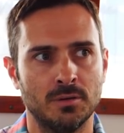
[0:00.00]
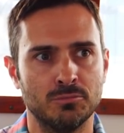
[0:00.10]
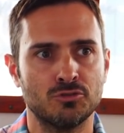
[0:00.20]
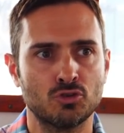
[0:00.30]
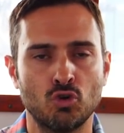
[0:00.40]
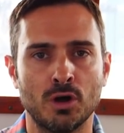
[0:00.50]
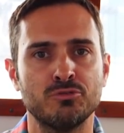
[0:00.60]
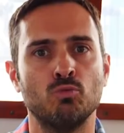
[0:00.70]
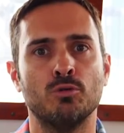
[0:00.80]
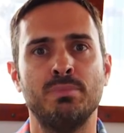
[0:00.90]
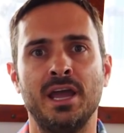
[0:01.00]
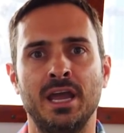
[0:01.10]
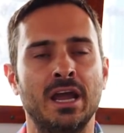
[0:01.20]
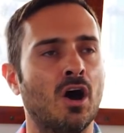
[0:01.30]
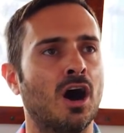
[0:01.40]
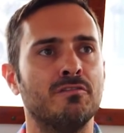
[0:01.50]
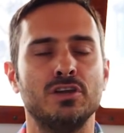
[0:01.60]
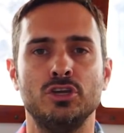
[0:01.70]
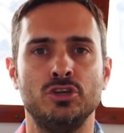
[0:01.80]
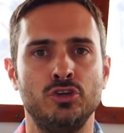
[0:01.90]
screw-ups, will pay off
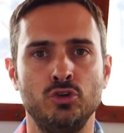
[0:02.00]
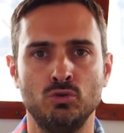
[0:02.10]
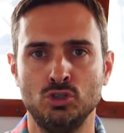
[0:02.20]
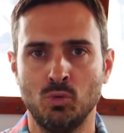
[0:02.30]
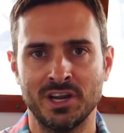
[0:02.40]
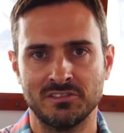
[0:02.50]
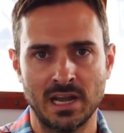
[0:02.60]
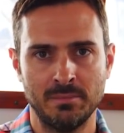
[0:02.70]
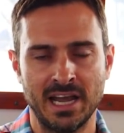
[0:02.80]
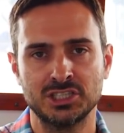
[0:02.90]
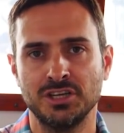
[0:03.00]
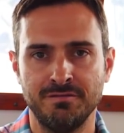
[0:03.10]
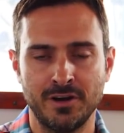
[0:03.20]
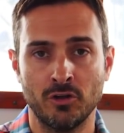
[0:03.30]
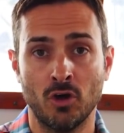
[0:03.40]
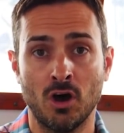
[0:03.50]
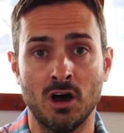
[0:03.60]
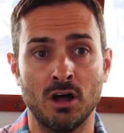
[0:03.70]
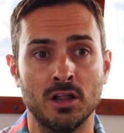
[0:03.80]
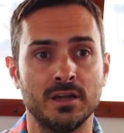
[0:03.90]
huge when it's time to actually fair the
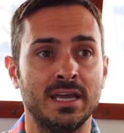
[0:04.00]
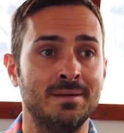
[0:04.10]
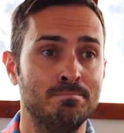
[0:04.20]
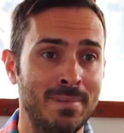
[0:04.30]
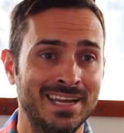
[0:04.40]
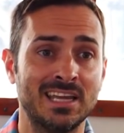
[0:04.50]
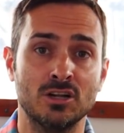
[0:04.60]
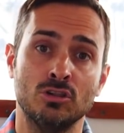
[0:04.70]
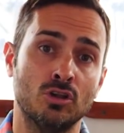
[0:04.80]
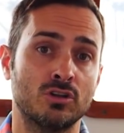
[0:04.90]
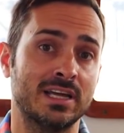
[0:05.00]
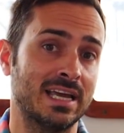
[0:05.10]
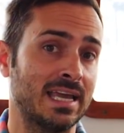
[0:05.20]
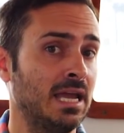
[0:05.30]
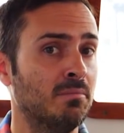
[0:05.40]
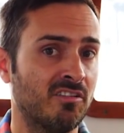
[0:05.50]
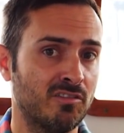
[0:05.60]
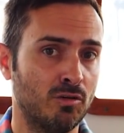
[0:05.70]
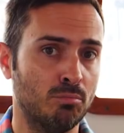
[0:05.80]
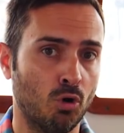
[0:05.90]
hull and make it look like it came out
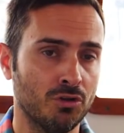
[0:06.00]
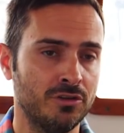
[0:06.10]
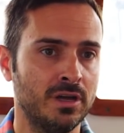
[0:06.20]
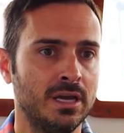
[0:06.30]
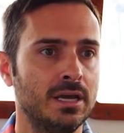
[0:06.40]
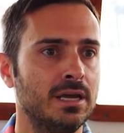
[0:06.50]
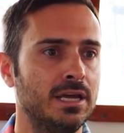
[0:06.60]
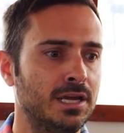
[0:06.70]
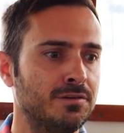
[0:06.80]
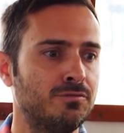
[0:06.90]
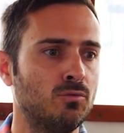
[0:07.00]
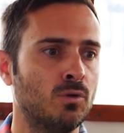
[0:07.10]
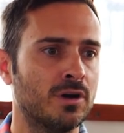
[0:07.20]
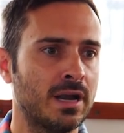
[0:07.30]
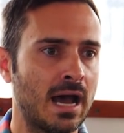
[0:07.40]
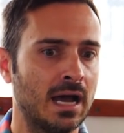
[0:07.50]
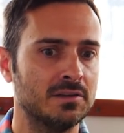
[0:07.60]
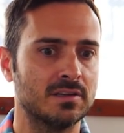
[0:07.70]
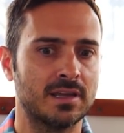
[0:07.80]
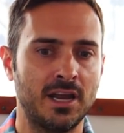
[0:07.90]
of a mold. If we're
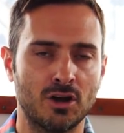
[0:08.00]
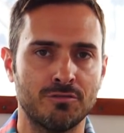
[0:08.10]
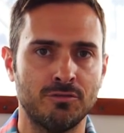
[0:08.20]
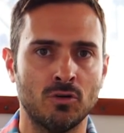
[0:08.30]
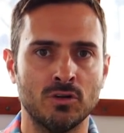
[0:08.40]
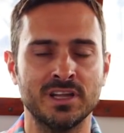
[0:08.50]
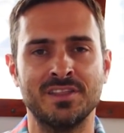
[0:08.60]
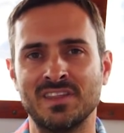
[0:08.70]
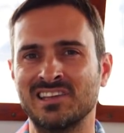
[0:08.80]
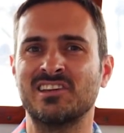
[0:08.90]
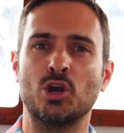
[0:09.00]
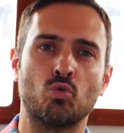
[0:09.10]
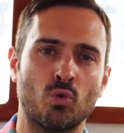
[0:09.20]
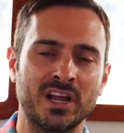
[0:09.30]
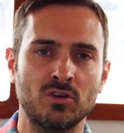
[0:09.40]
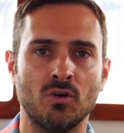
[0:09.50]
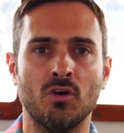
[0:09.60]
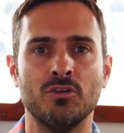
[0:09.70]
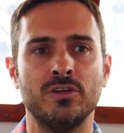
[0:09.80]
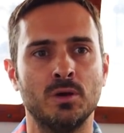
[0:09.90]
not careful and things get
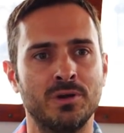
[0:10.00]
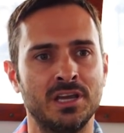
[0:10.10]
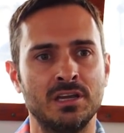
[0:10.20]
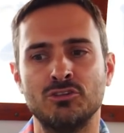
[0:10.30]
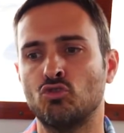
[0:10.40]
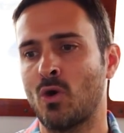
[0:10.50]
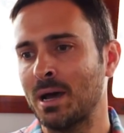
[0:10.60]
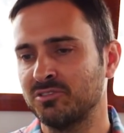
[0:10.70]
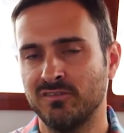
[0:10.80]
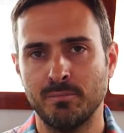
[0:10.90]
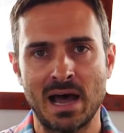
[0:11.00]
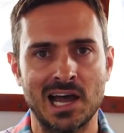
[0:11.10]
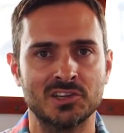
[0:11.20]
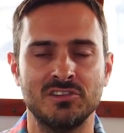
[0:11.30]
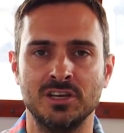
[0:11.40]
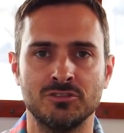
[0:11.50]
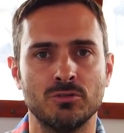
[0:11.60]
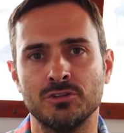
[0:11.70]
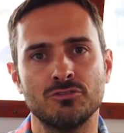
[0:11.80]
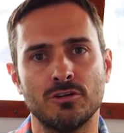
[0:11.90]
wrinkled and we drops of epoxy and so
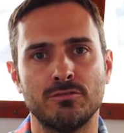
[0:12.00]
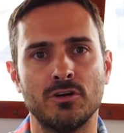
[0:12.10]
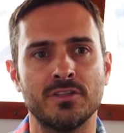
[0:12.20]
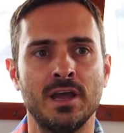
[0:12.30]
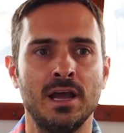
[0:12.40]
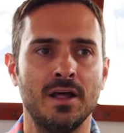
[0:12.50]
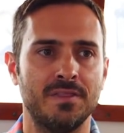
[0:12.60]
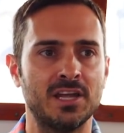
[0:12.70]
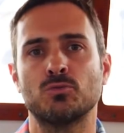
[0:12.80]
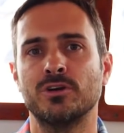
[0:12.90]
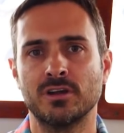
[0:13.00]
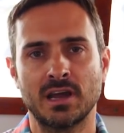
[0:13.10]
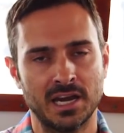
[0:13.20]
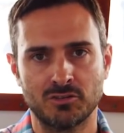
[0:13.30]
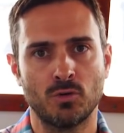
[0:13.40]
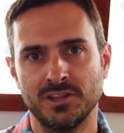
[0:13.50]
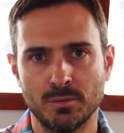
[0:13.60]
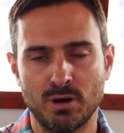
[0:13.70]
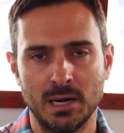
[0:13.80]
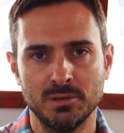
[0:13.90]
on and so forth, that's where you kind of create the
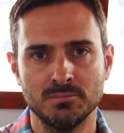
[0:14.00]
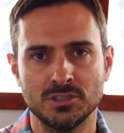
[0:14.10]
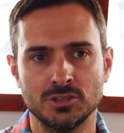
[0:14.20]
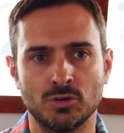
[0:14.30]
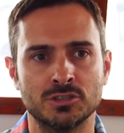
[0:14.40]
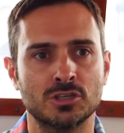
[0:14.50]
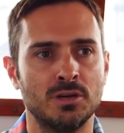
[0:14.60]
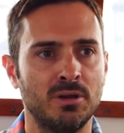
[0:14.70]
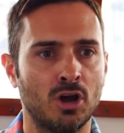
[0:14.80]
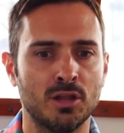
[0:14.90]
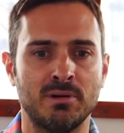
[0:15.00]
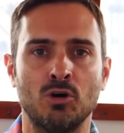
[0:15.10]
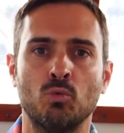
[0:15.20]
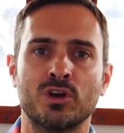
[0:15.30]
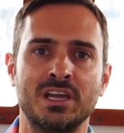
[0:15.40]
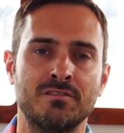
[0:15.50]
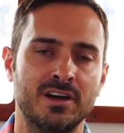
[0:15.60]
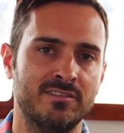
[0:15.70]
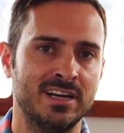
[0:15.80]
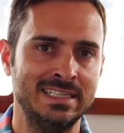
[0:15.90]
problems. So it's going to be all about working
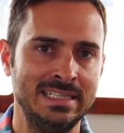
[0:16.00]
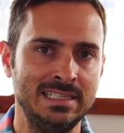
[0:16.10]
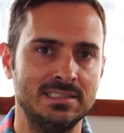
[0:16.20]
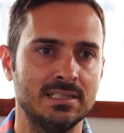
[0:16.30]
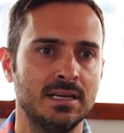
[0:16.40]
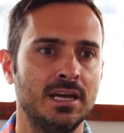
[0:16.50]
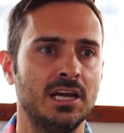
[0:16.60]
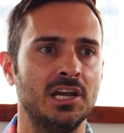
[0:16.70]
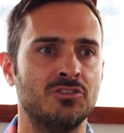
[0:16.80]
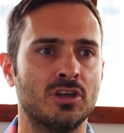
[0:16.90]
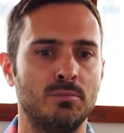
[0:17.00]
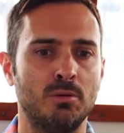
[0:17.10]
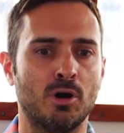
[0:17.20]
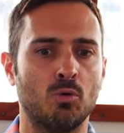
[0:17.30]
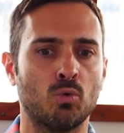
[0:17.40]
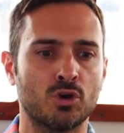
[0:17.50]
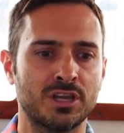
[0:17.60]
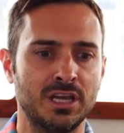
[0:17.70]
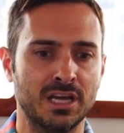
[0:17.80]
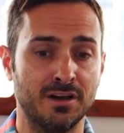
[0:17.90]
very, very neat. It's going to be about
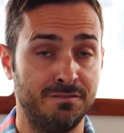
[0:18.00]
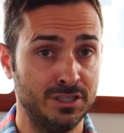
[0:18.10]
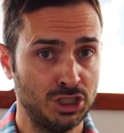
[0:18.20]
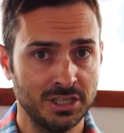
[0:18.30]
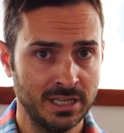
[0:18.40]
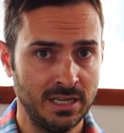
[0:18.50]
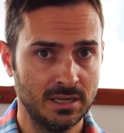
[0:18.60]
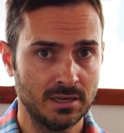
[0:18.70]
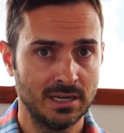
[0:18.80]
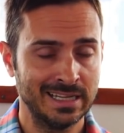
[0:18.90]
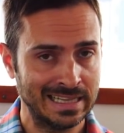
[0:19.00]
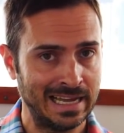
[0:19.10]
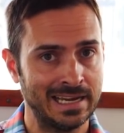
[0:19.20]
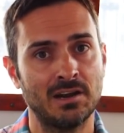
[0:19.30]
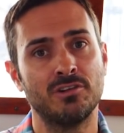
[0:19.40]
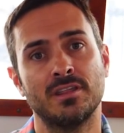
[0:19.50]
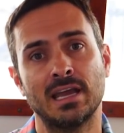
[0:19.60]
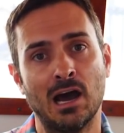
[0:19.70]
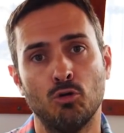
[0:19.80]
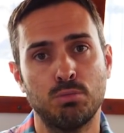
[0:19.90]
working efficiently and laying everything
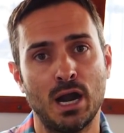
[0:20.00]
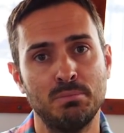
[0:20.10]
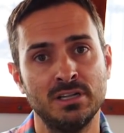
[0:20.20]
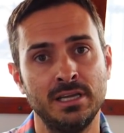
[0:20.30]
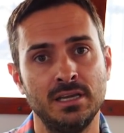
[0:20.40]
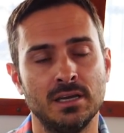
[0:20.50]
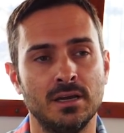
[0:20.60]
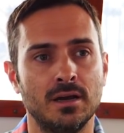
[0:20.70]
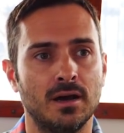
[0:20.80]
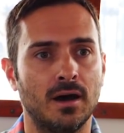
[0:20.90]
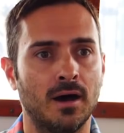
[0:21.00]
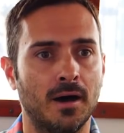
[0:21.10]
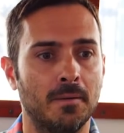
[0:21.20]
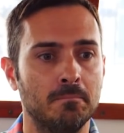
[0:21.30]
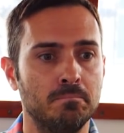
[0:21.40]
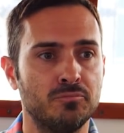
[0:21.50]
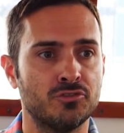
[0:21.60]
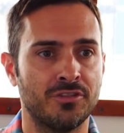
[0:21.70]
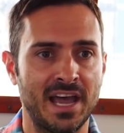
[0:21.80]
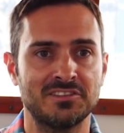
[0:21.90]
out properly.
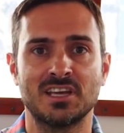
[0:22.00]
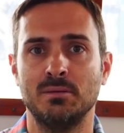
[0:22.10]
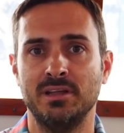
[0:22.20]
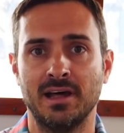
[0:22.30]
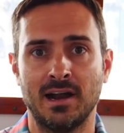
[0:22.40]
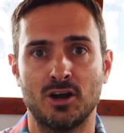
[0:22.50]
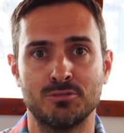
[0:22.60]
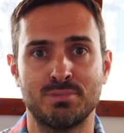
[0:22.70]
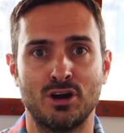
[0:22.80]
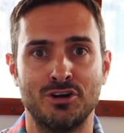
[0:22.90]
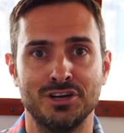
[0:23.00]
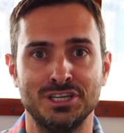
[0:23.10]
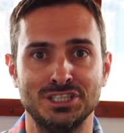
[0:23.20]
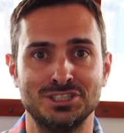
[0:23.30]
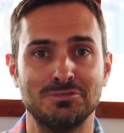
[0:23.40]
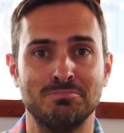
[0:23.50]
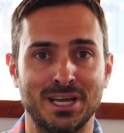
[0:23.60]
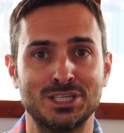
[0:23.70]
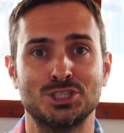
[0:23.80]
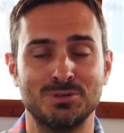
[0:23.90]
So that's going to be the hard part, is
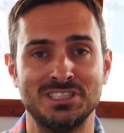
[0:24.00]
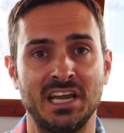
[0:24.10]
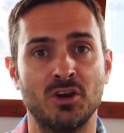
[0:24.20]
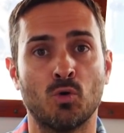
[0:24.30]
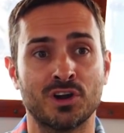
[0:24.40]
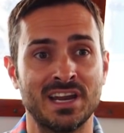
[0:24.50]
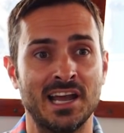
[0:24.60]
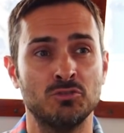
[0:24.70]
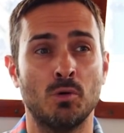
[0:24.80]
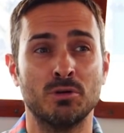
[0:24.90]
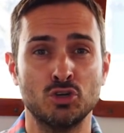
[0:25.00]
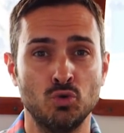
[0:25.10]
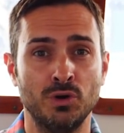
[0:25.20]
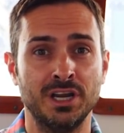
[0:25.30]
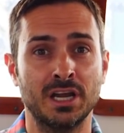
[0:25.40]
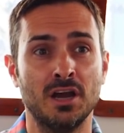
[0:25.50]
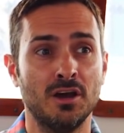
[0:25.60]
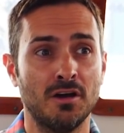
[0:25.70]
making sure we stay organized when we're doing